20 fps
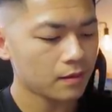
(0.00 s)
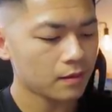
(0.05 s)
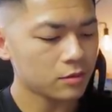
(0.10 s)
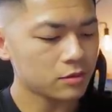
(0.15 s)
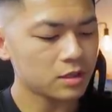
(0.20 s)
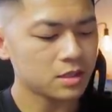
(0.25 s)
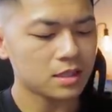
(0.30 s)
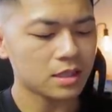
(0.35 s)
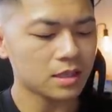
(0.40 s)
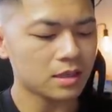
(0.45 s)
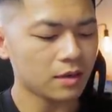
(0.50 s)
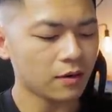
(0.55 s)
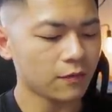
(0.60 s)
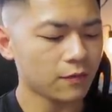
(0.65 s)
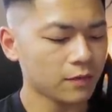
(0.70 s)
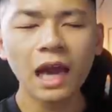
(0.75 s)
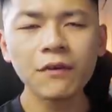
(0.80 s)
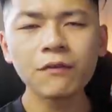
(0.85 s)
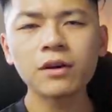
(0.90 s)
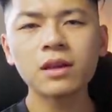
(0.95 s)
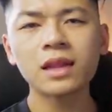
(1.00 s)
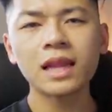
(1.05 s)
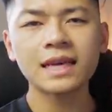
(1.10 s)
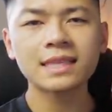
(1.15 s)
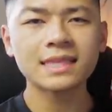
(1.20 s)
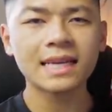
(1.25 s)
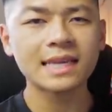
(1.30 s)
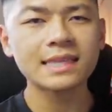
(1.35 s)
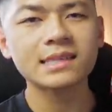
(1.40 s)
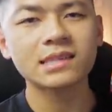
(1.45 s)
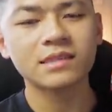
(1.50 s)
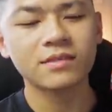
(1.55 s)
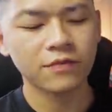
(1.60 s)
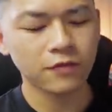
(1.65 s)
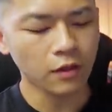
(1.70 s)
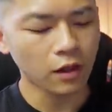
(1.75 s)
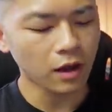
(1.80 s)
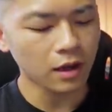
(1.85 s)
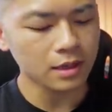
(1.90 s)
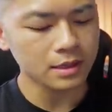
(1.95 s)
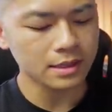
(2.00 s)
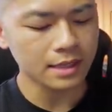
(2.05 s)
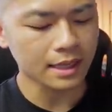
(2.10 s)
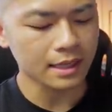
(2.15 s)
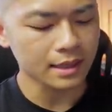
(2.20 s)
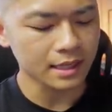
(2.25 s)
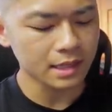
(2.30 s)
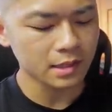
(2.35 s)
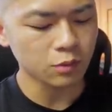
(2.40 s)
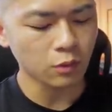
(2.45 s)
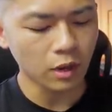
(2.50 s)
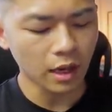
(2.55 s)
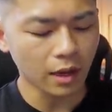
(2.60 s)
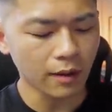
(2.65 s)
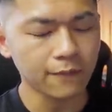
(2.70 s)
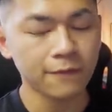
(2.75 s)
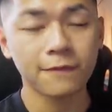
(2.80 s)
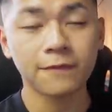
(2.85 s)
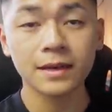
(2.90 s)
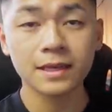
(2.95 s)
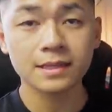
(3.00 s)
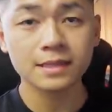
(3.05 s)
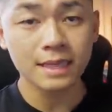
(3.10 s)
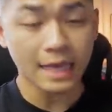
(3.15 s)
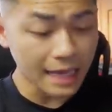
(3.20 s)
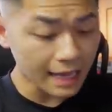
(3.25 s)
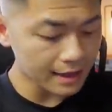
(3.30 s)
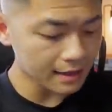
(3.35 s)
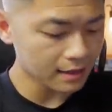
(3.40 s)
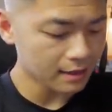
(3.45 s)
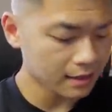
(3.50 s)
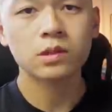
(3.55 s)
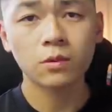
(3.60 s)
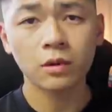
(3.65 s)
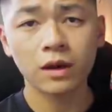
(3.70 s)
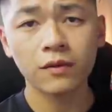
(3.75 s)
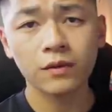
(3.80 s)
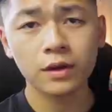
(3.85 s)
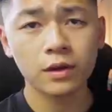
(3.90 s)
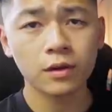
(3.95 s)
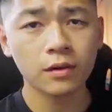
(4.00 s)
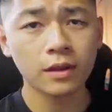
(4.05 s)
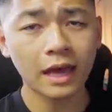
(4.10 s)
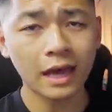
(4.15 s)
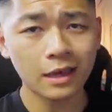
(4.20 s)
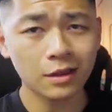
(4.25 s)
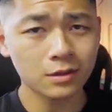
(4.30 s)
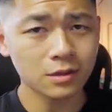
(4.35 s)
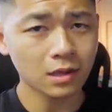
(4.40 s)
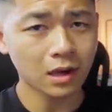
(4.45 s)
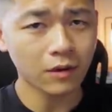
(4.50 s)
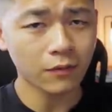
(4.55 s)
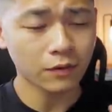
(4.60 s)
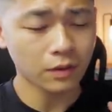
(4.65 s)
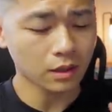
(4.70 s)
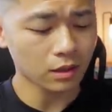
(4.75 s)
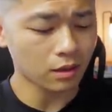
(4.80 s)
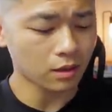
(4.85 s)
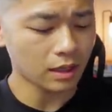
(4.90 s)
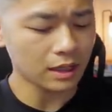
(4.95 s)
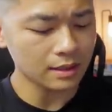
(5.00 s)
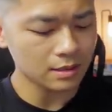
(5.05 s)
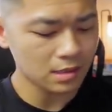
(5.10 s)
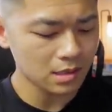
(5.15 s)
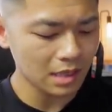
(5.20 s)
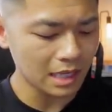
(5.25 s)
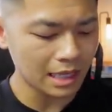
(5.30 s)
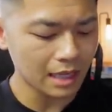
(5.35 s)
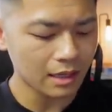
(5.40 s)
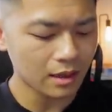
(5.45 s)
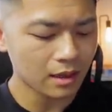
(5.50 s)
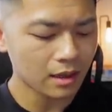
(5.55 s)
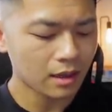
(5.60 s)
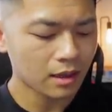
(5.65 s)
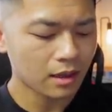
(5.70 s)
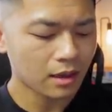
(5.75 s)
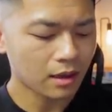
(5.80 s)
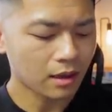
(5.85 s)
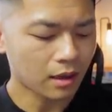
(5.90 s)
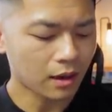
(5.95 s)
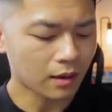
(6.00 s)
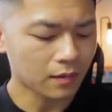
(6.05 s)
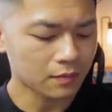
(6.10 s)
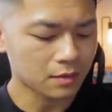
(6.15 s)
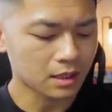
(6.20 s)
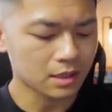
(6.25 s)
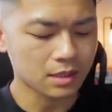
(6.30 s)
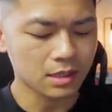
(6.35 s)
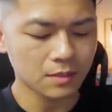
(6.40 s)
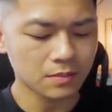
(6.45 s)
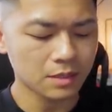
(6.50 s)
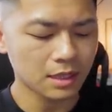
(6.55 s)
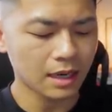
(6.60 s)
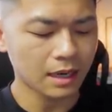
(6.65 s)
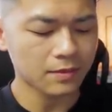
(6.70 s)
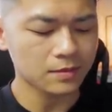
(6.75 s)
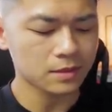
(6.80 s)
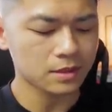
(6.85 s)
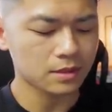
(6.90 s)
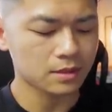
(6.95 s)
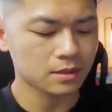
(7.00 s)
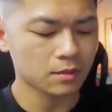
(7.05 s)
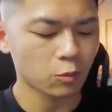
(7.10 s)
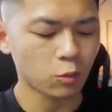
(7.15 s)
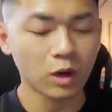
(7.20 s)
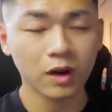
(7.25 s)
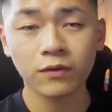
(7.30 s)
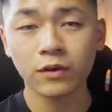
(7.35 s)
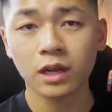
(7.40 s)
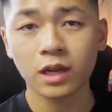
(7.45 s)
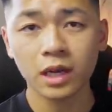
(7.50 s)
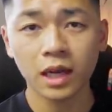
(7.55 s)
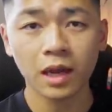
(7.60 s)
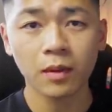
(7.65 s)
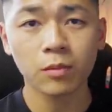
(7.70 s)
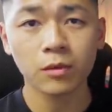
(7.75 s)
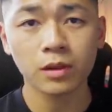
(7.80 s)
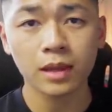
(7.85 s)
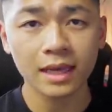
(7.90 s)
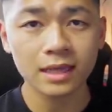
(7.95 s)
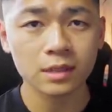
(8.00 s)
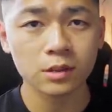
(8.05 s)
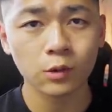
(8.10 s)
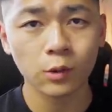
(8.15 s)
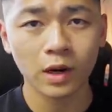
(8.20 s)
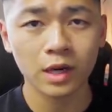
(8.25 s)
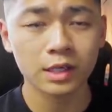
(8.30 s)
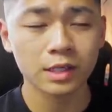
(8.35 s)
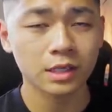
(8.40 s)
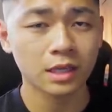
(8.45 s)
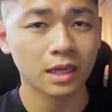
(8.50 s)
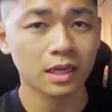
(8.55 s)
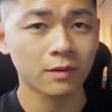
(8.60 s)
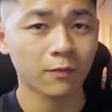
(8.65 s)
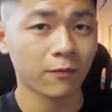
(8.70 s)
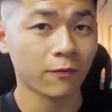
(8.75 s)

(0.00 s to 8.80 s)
you'll just see a difference. Every lens has its flaws, and this will help fix that. So whenever you do that, you start off with a clean slate. Um, because sometimes whenever you enable lens correction, it